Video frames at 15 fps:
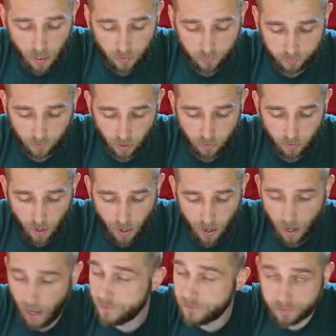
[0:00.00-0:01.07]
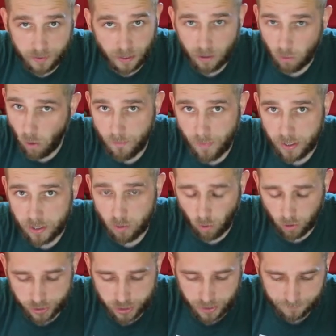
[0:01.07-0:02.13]
So as I said, I won't make you
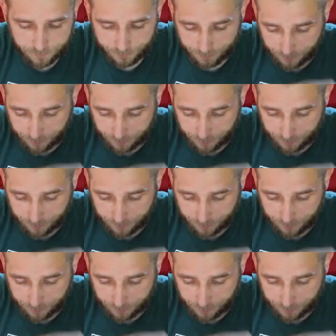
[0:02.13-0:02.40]
watch it.